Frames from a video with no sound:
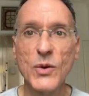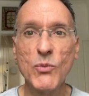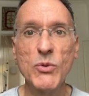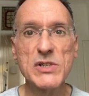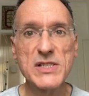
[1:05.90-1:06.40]

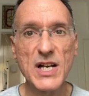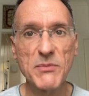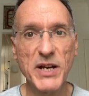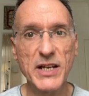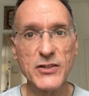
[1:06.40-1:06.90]
We will start
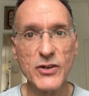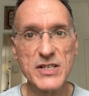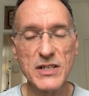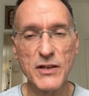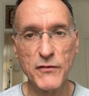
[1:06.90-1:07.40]
by
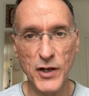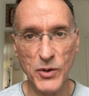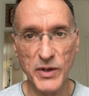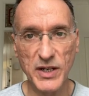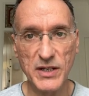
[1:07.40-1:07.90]
addressing the
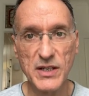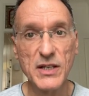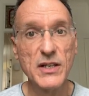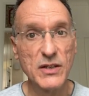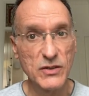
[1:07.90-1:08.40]
following.
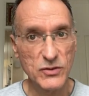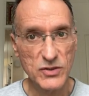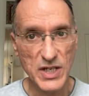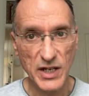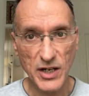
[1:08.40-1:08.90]
To
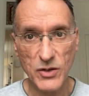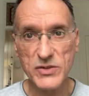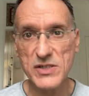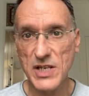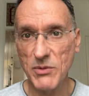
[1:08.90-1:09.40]

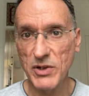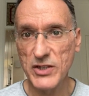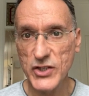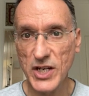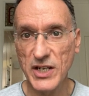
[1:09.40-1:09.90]
diagnose stable
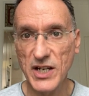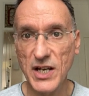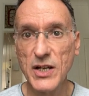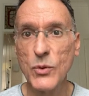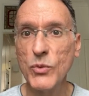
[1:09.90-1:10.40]

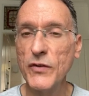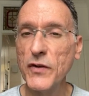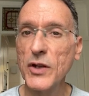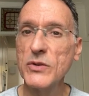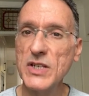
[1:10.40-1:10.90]
angina, we
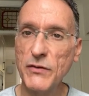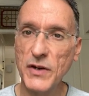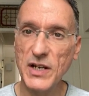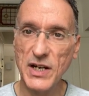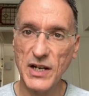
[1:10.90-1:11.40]
follow
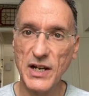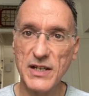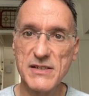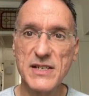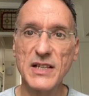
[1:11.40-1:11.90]
different
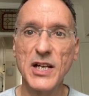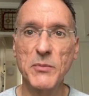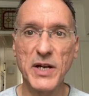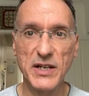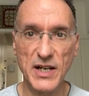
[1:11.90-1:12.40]
guidelines set up
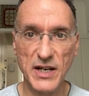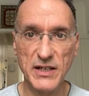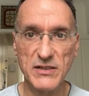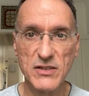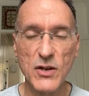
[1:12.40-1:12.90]
by
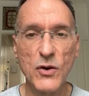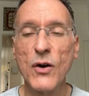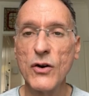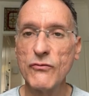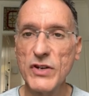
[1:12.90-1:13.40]
NICE
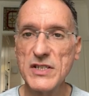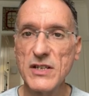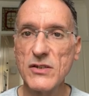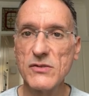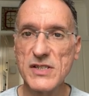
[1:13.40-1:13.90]
on
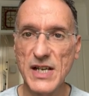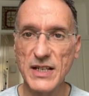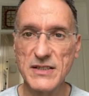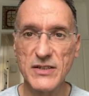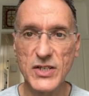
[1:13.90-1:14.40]
recent
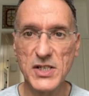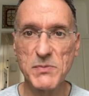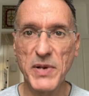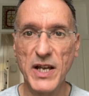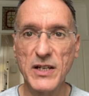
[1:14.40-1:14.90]
onset
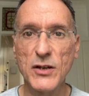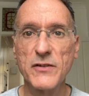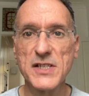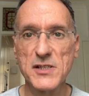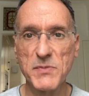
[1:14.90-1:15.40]
chest pain of
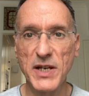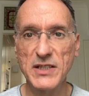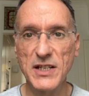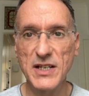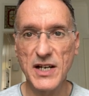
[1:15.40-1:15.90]

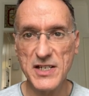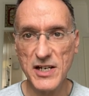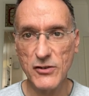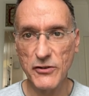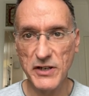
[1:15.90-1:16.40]
suspected
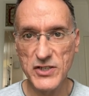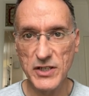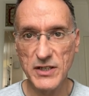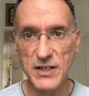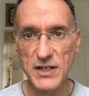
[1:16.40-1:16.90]
cardiac
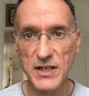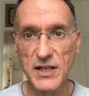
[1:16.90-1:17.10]
origin.